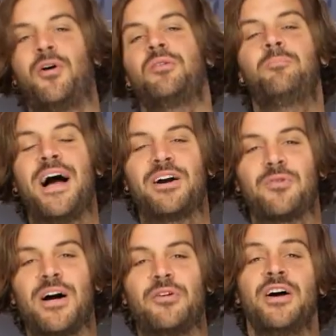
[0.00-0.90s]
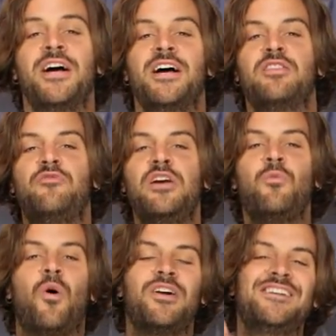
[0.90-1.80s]
on the background. The
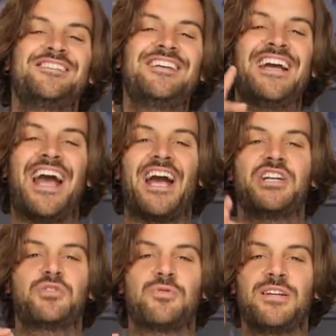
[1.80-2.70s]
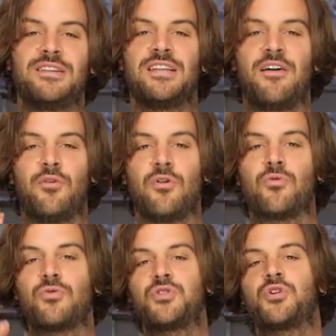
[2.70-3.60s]
V1 is the entry
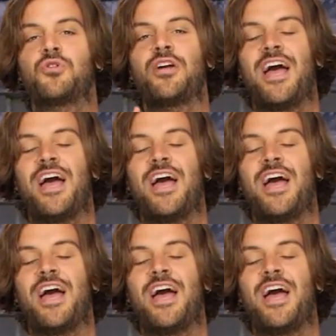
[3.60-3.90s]
level dirt